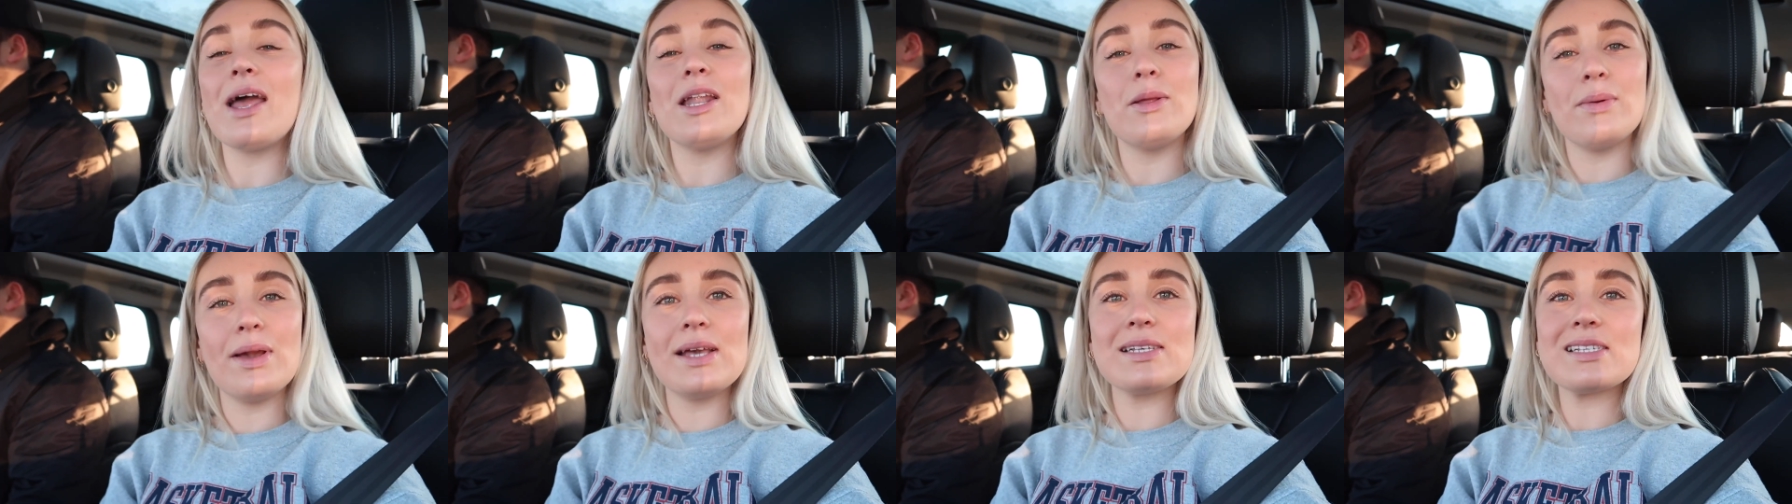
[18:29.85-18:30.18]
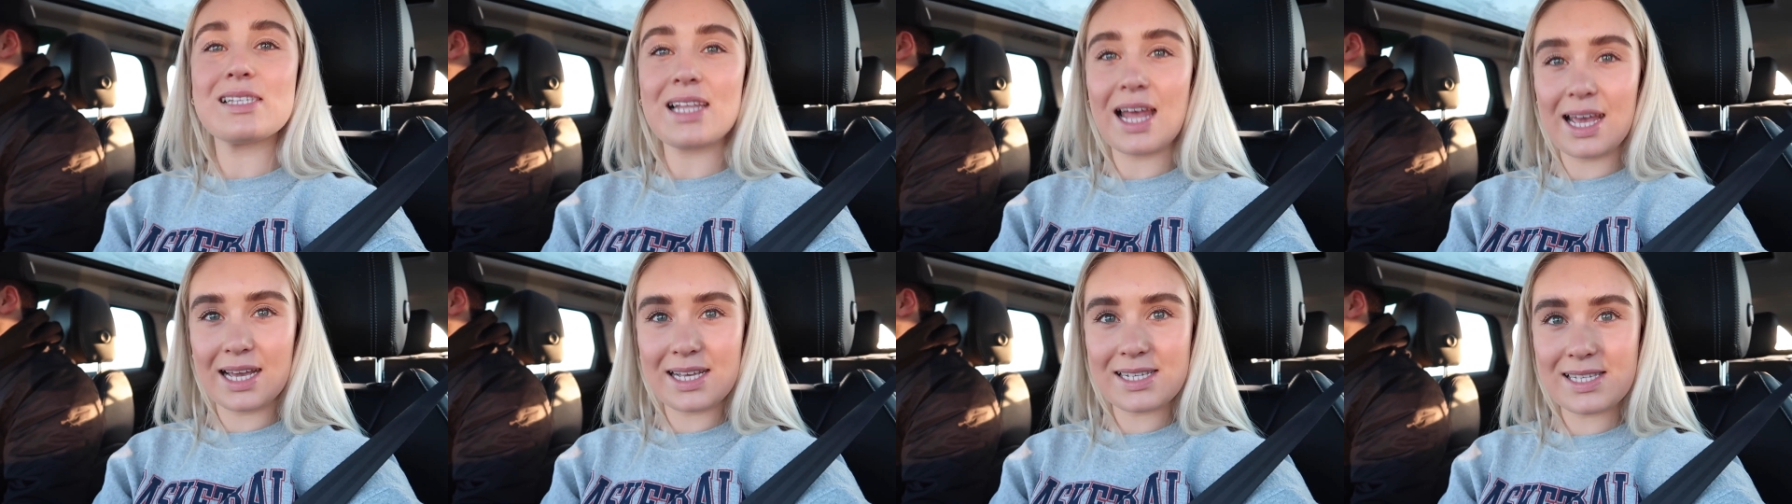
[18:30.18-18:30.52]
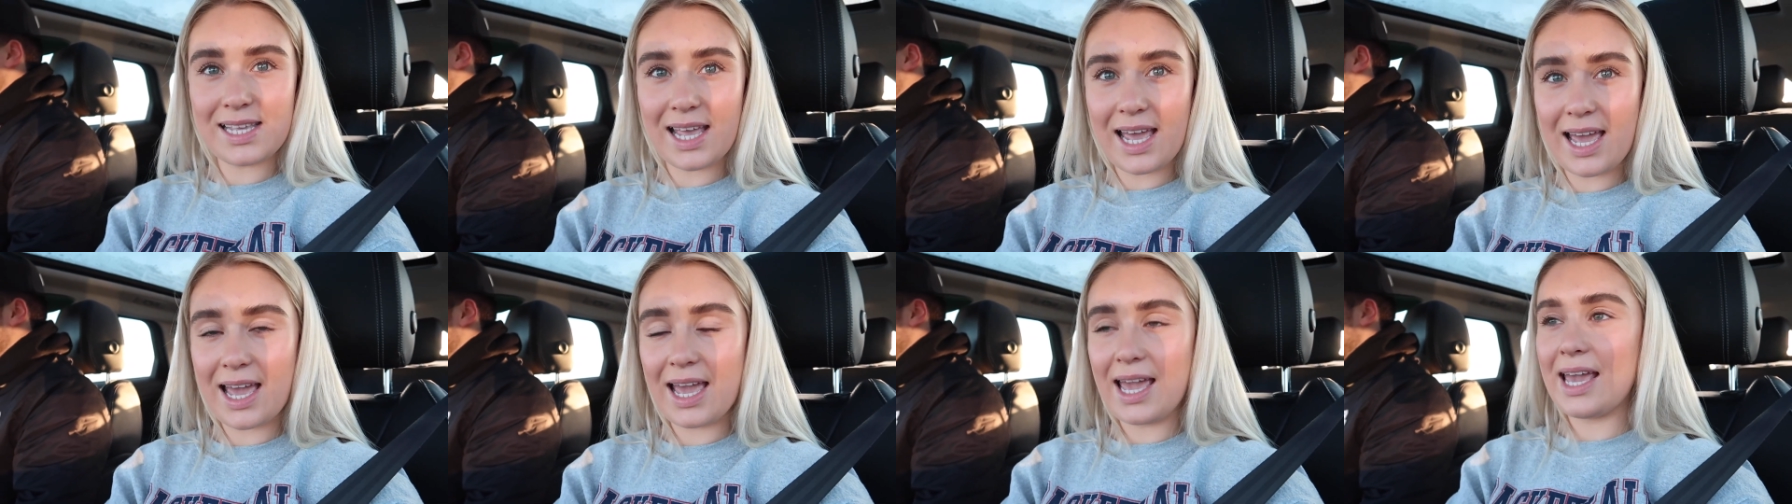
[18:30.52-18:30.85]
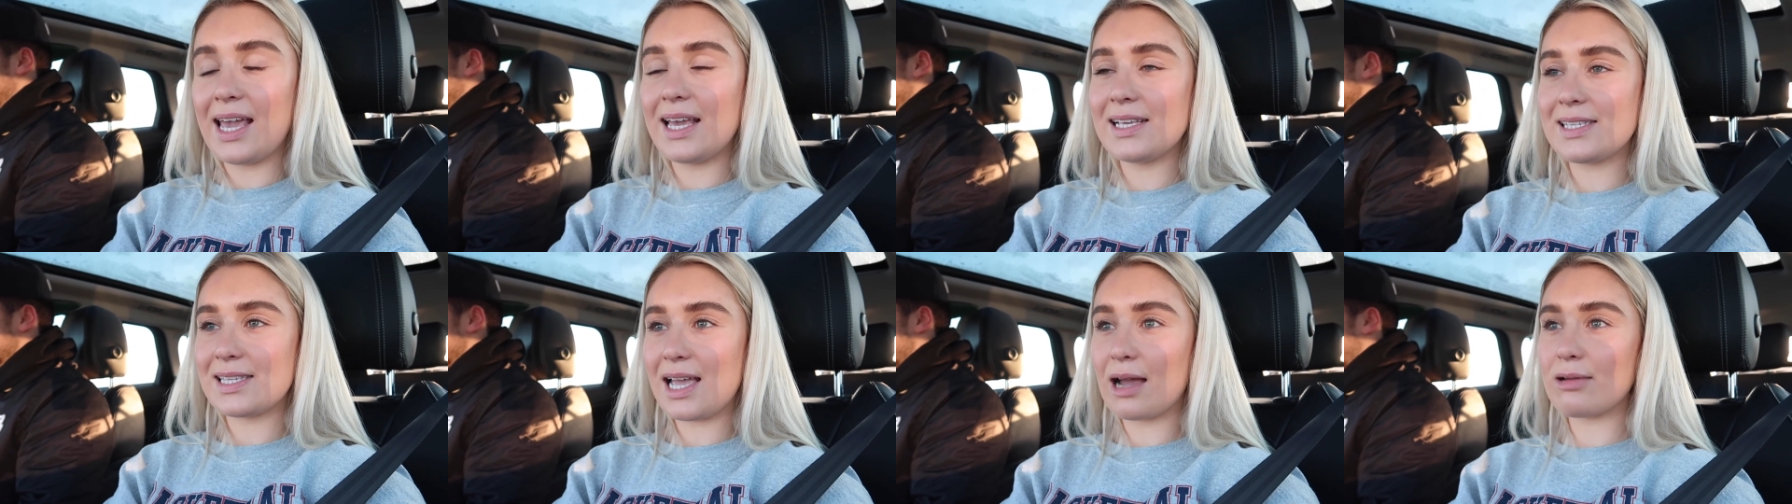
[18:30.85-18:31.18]
anyways, like I say, it
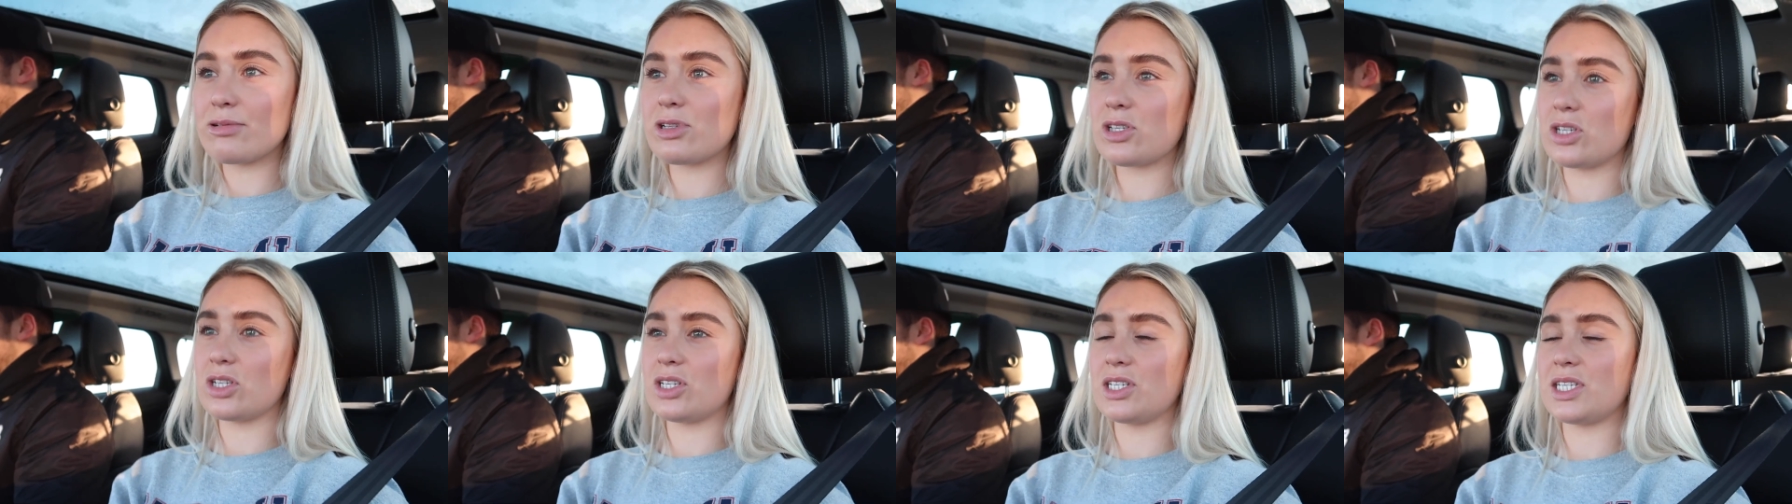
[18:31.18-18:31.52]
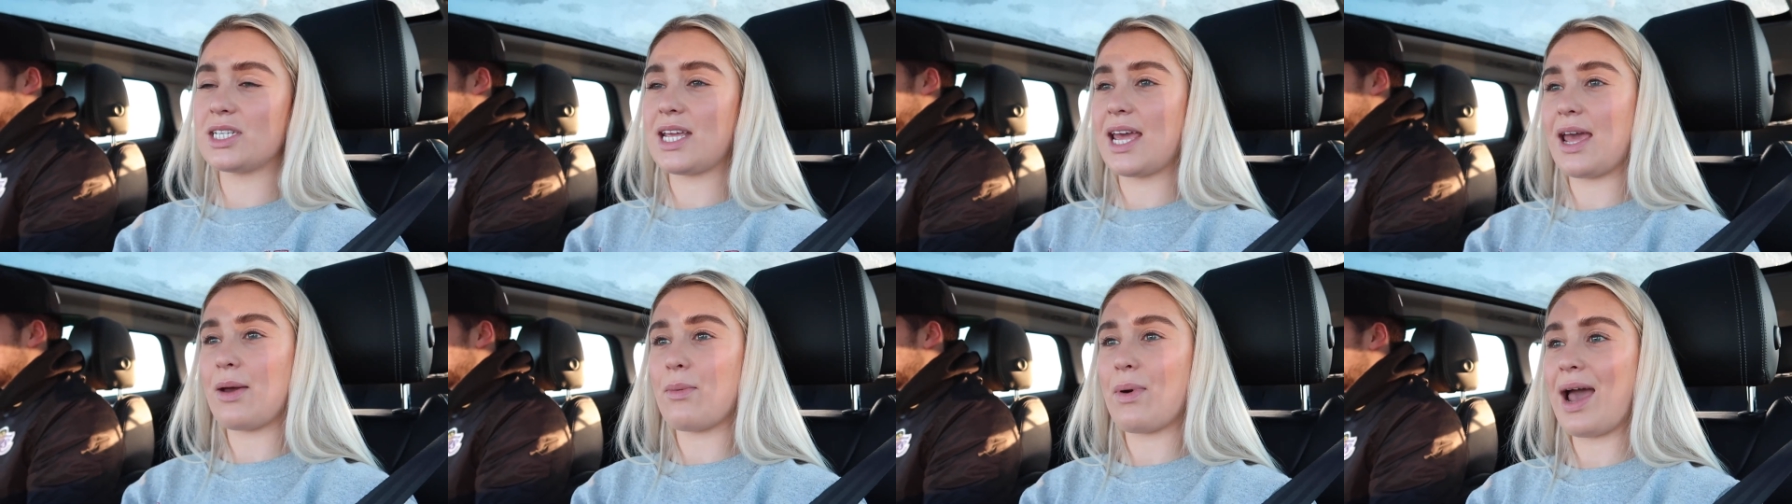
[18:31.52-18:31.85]
is now Sunday.